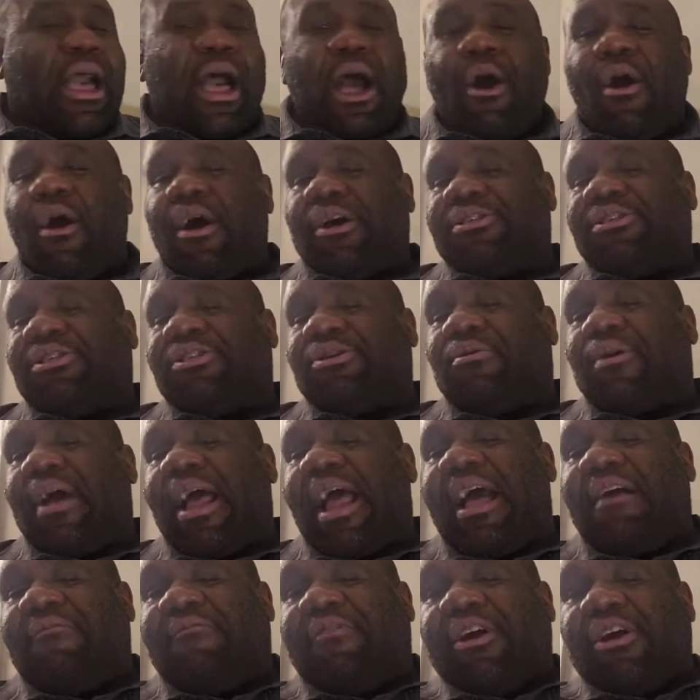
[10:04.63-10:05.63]
I also
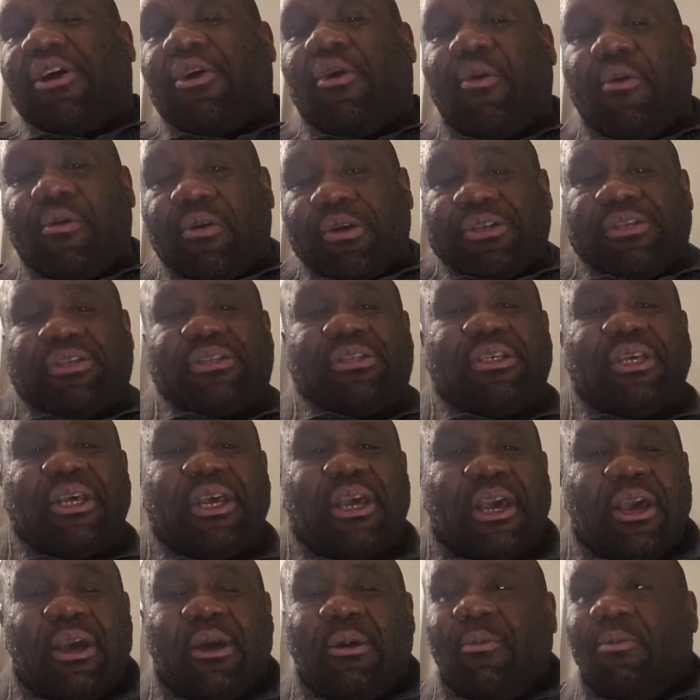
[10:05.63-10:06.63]
have a course
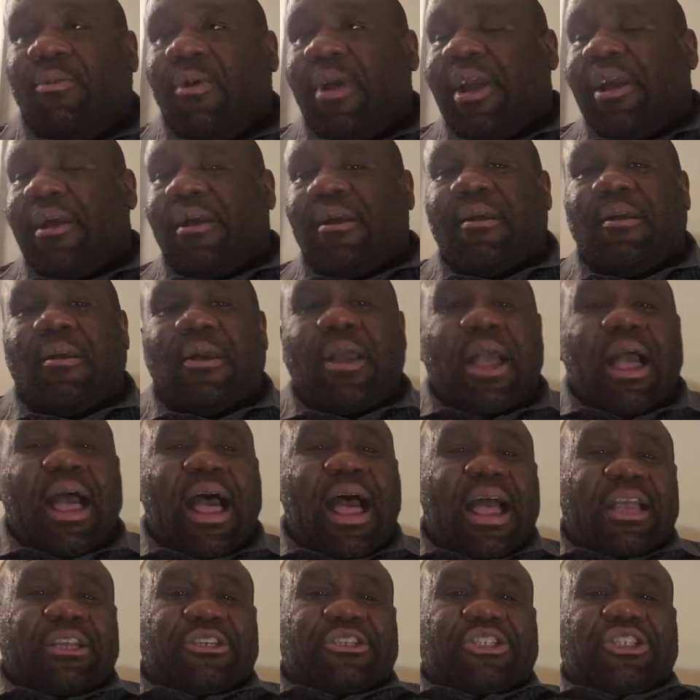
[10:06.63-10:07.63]
where
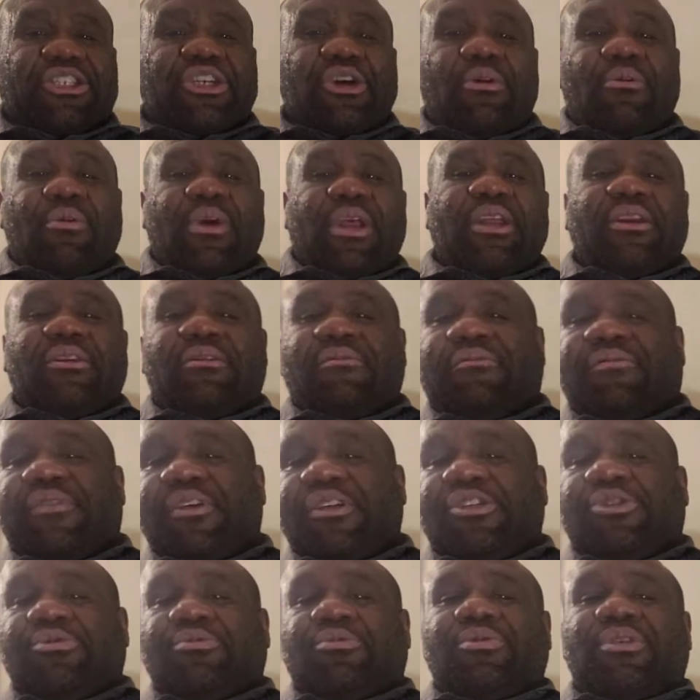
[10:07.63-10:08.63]
I show
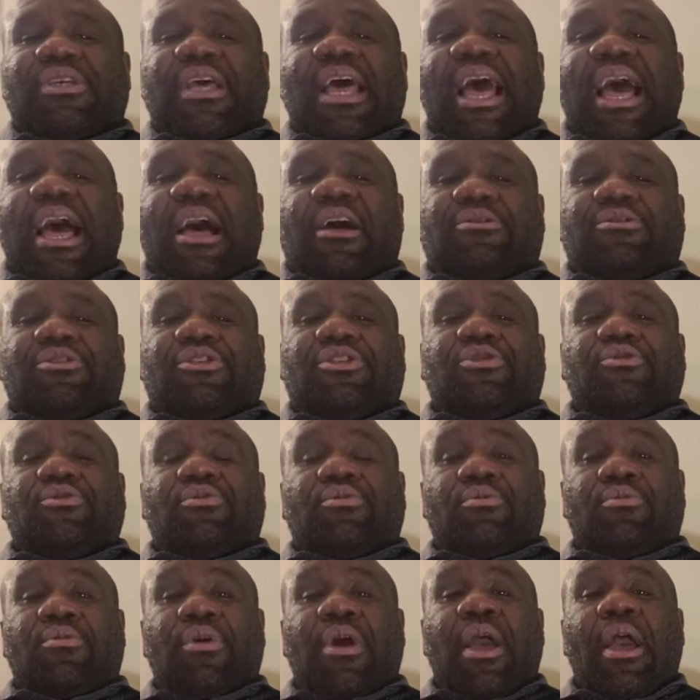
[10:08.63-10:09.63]
individuals how
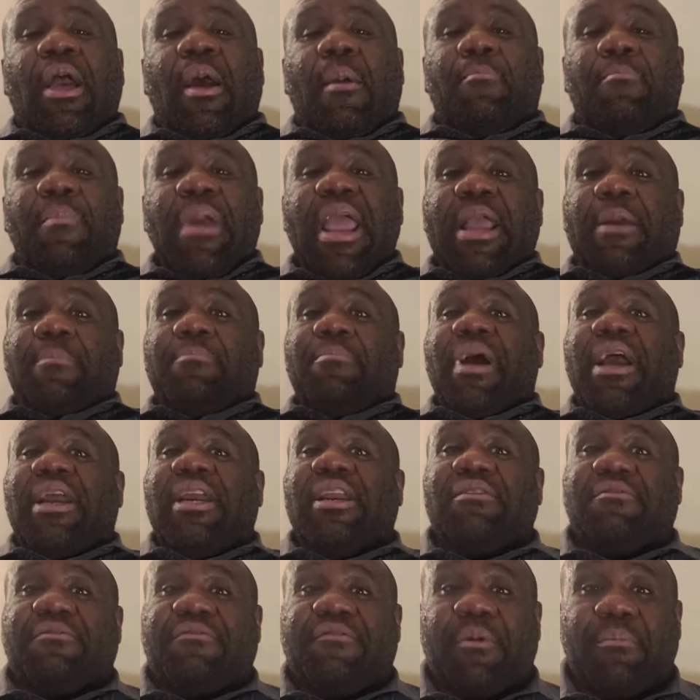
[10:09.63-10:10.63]
to make
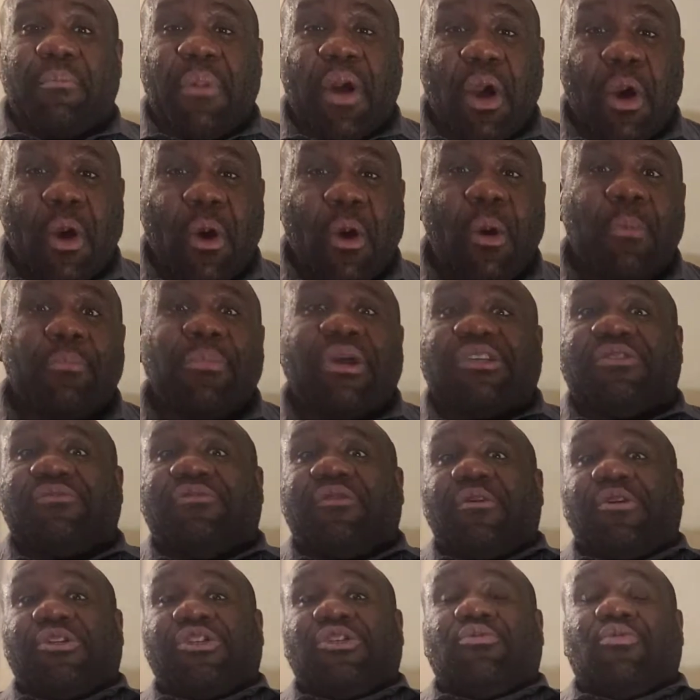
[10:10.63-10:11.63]
money from home as
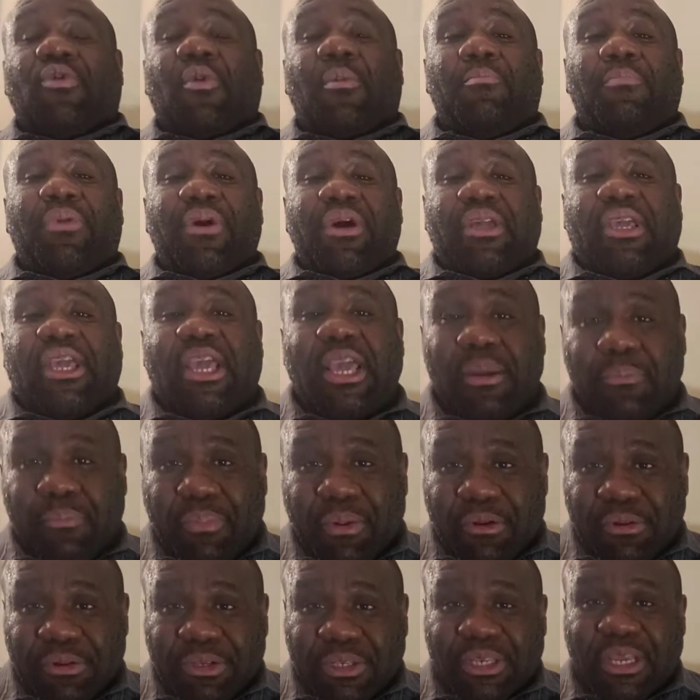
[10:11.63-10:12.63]
virtual
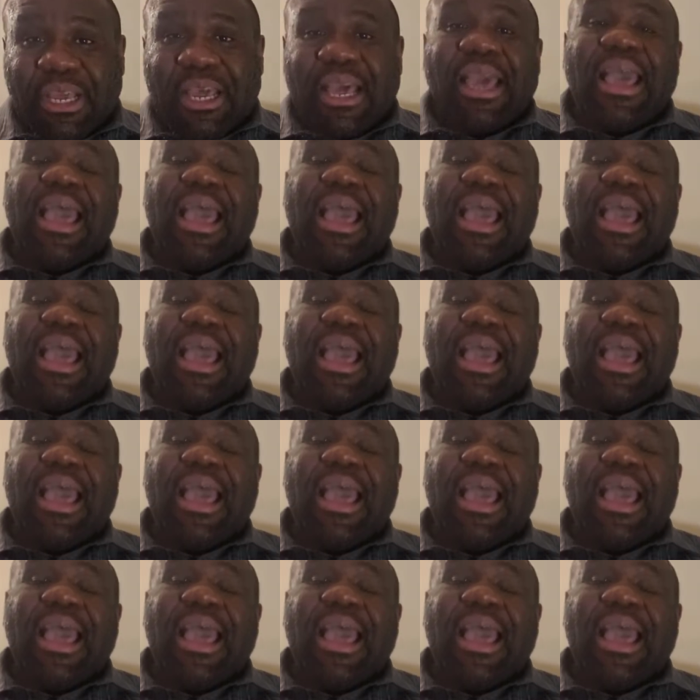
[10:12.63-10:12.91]
bookkeepers.